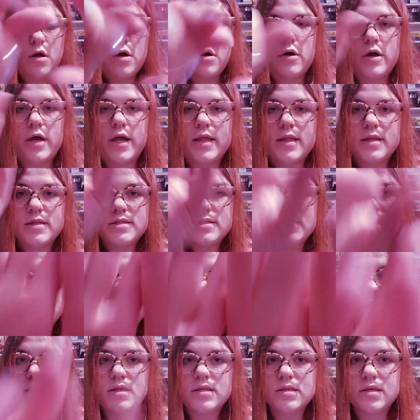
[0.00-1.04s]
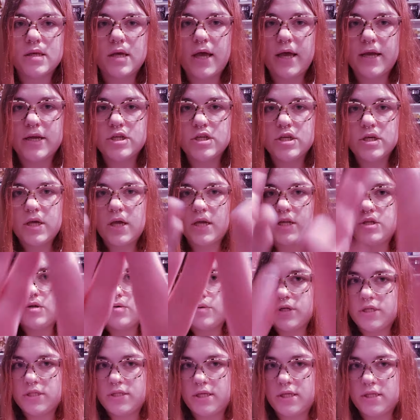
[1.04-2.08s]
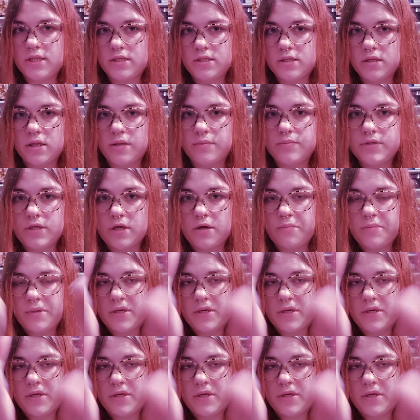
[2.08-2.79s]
Okay, let's take these. Actually, I do want to take these clips out